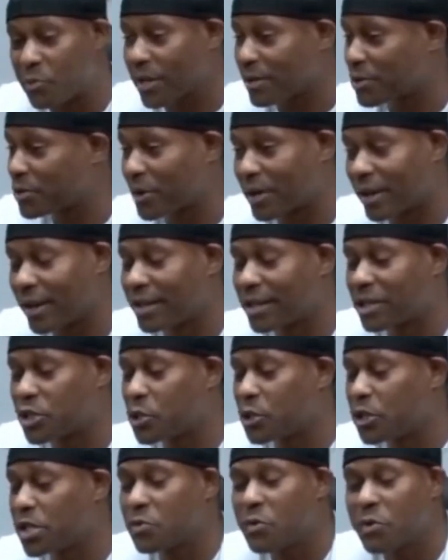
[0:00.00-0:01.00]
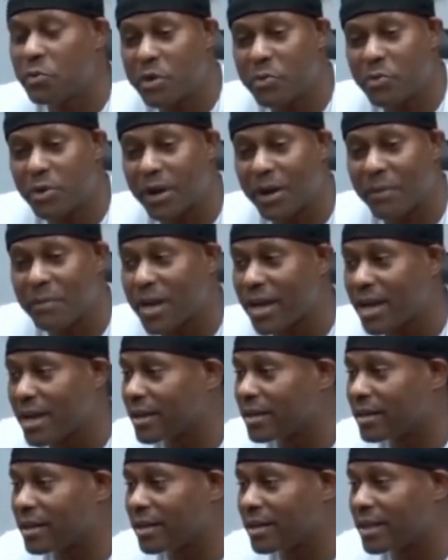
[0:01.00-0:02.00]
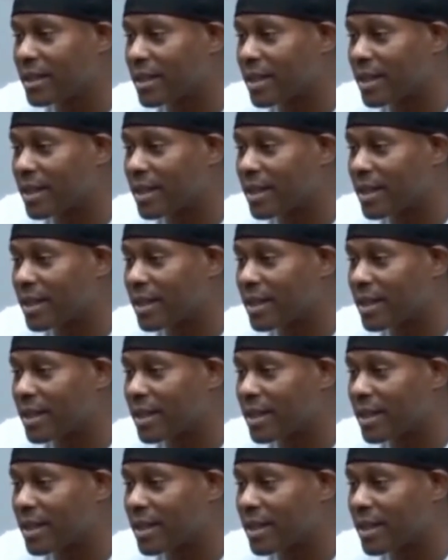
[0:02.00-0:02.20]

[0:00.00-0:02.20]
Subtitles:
when, that's okay, because usually when people come in,